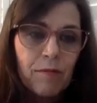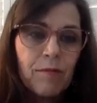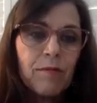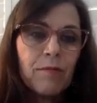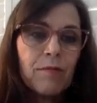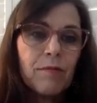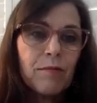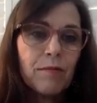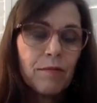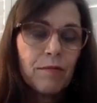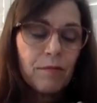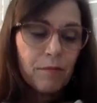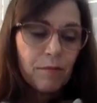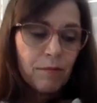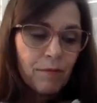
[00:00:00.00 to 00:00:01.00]

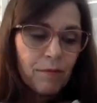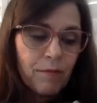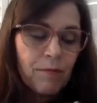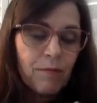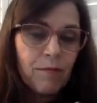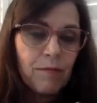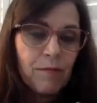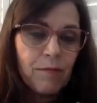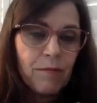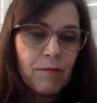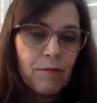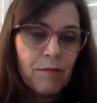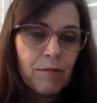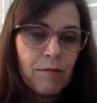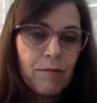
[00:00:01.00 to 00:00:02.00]

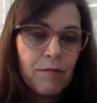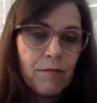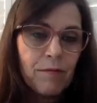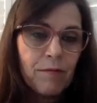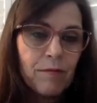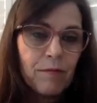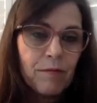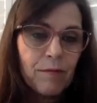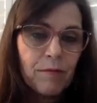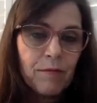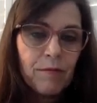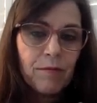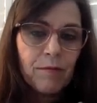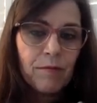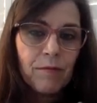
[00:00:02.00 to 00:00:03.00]

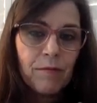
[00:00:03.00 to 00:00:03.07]
[no speech]